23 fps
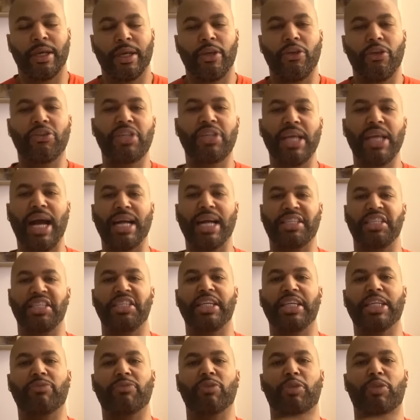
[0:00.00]
You see how she
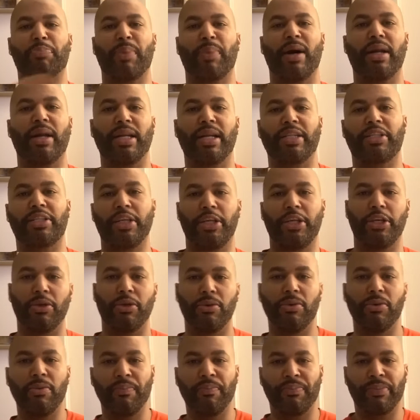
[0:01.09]
just responding to
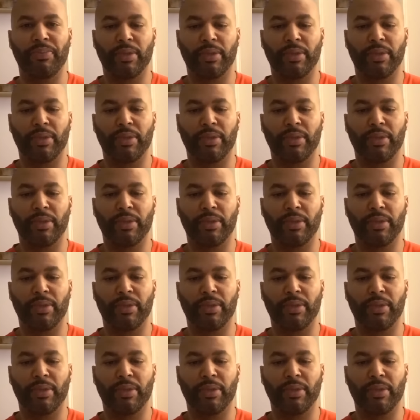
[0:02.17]
you,